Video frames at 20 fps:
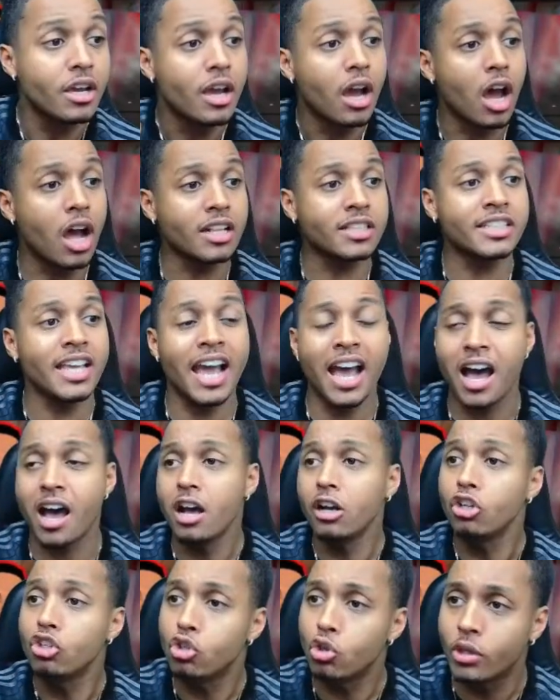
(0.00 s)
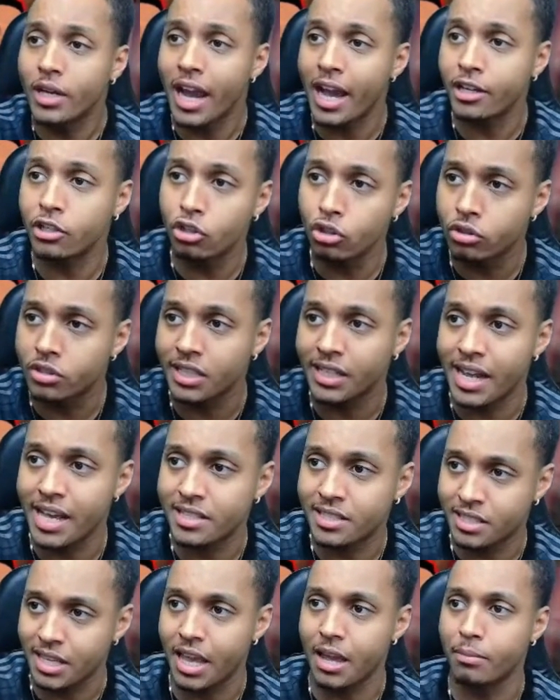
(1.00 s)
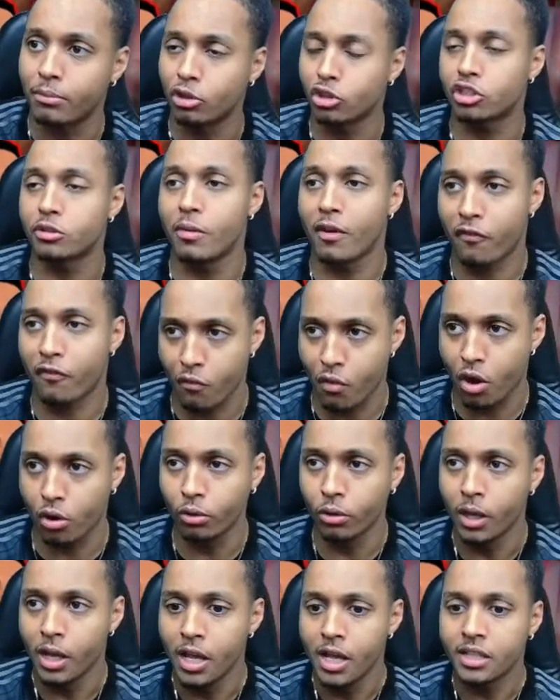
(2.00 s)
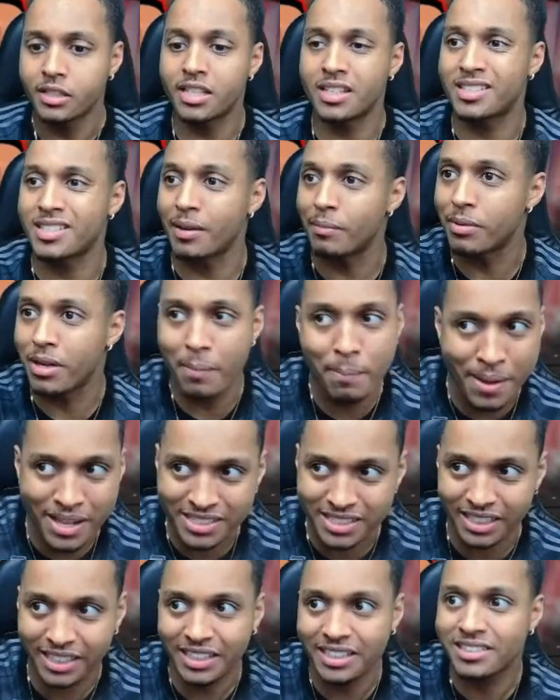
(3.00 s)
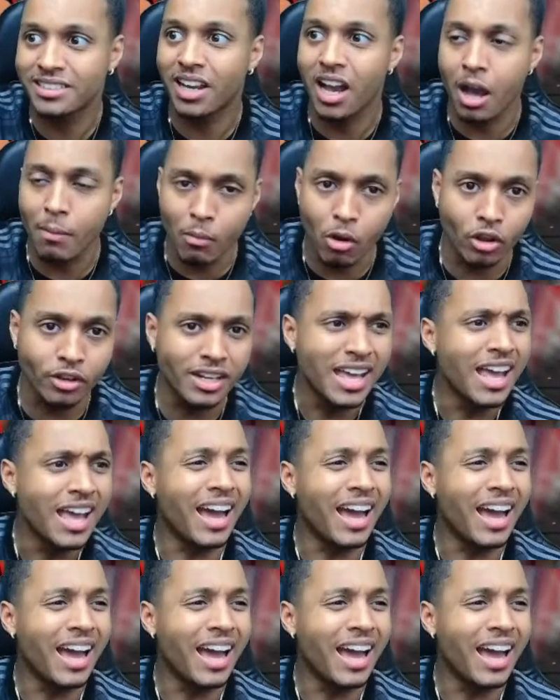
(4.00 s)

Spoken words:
Arteta, you can utilize Emil Smith Rowe to some capacities. Come on.